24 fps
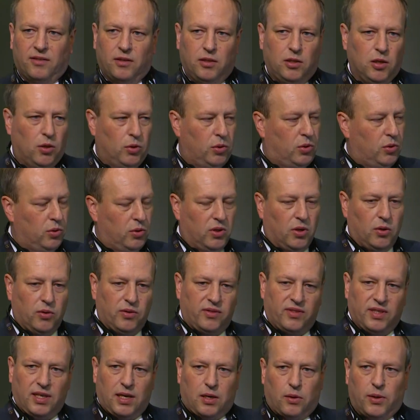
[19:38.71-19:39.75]
go to
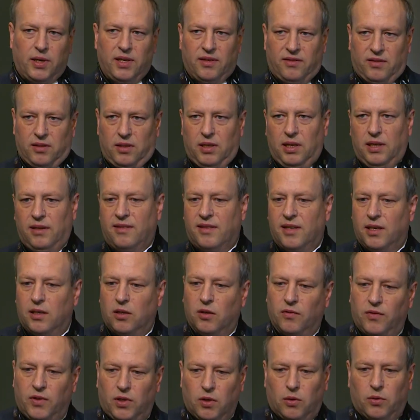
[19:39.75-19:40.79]
those areas and instead
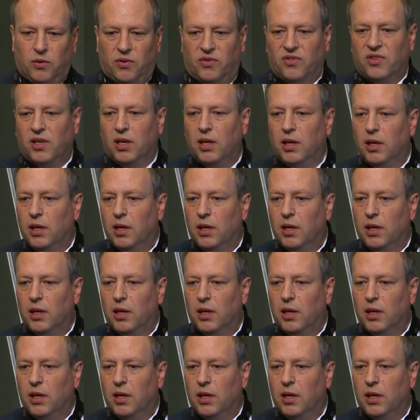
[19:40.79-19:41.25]
of those.